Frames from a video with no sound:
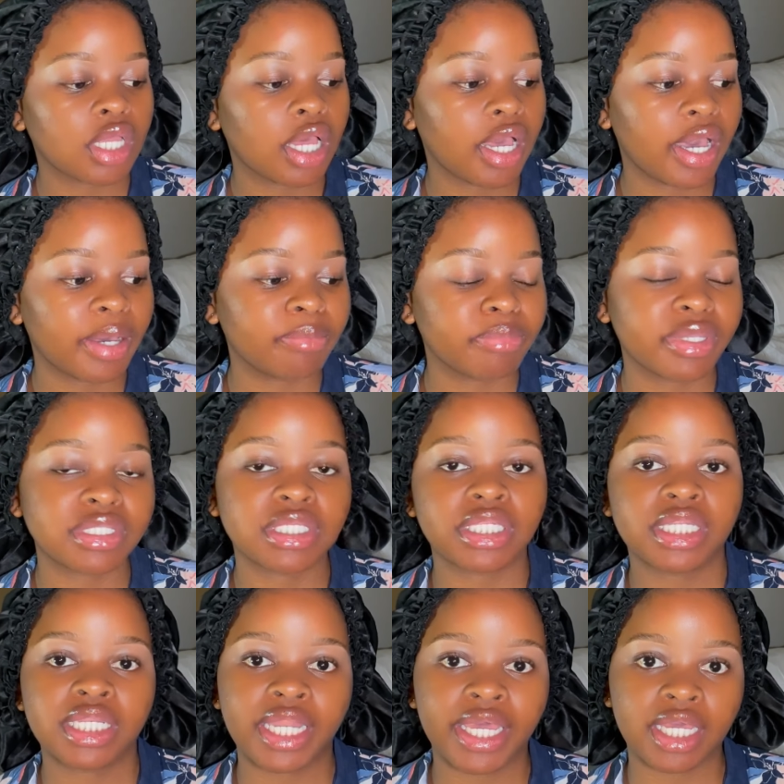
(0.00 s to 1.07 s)

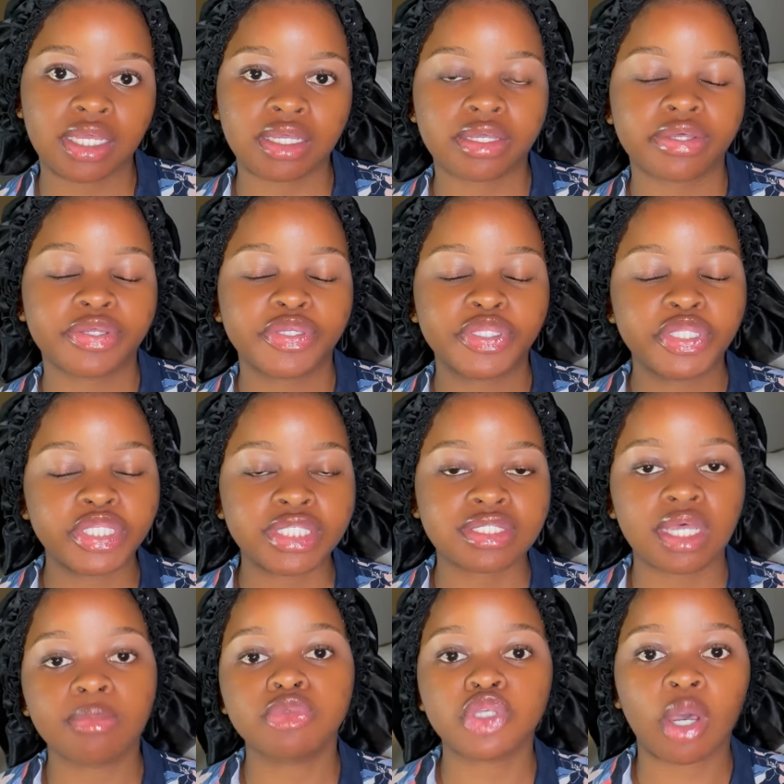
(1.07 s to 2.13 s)
Basically like the
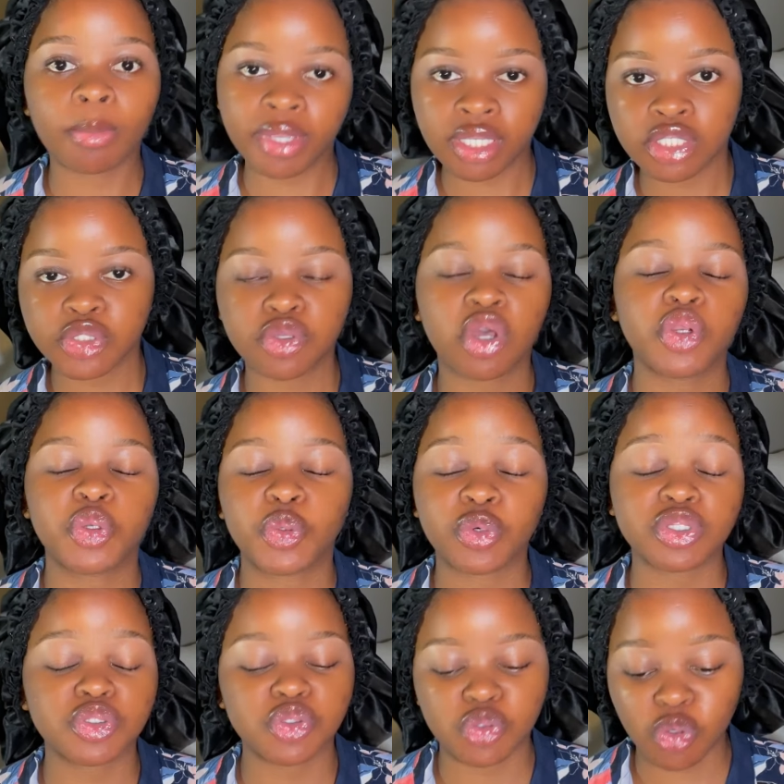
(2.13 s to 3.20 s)
subtopics, so I know
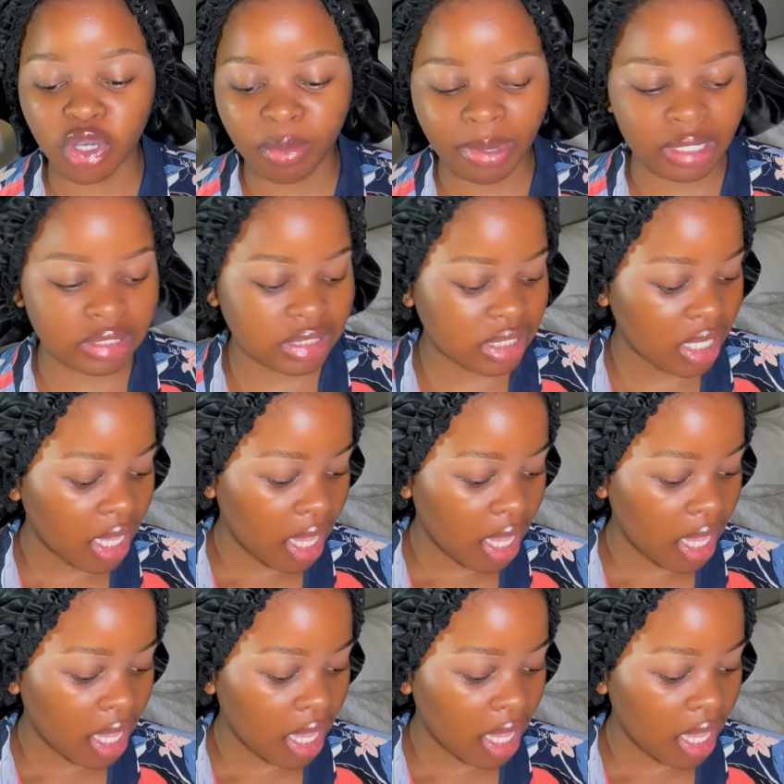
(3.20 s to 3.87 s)
what to talk about.